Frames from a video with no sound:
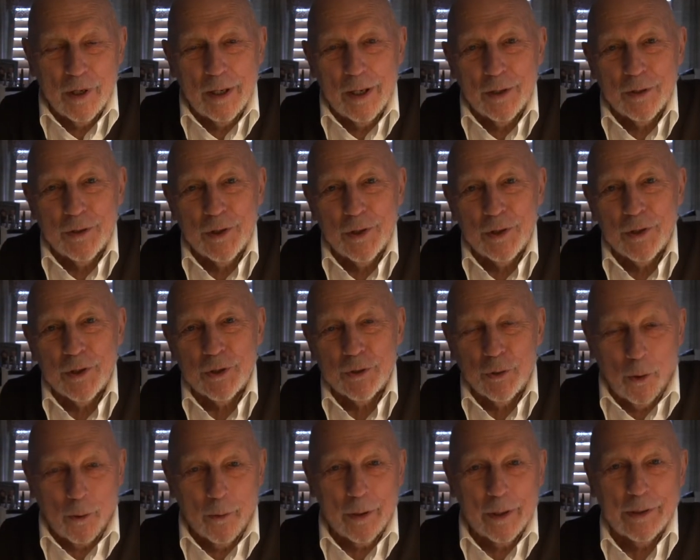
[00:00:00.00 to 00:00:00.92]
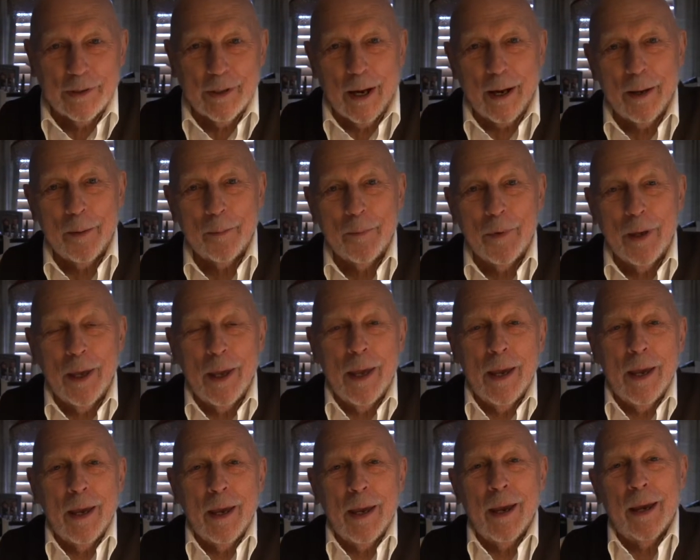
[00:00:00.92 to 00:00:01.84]
and this is Story Time,
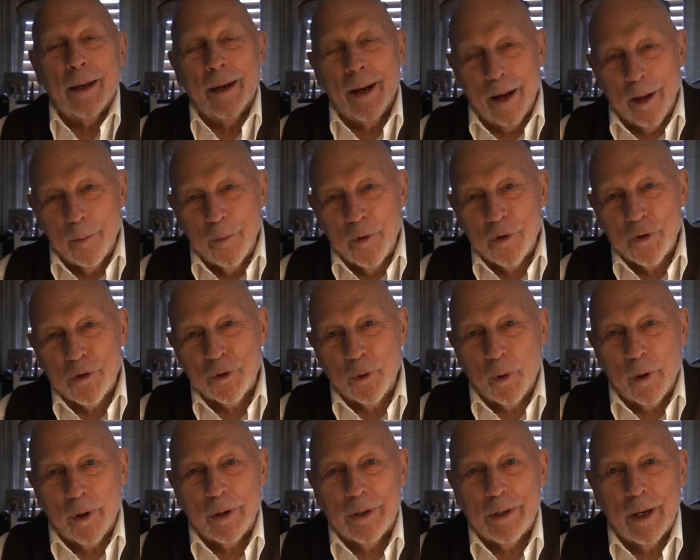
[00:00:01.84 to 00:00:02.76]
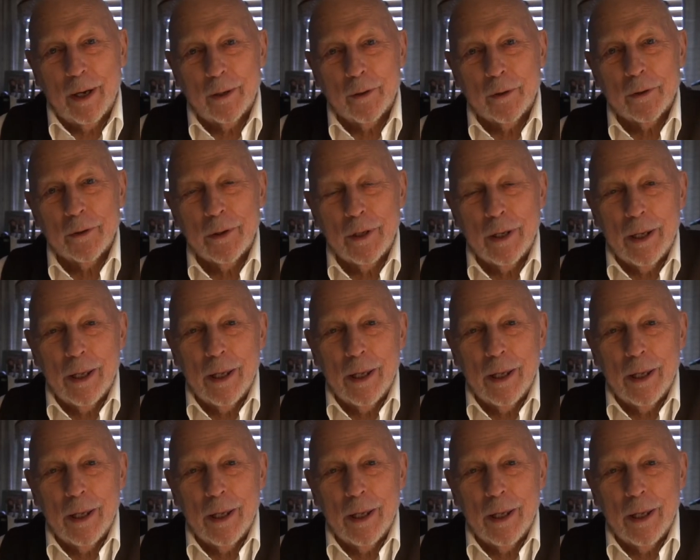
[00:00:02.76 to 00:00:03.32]
and I am your storyteller.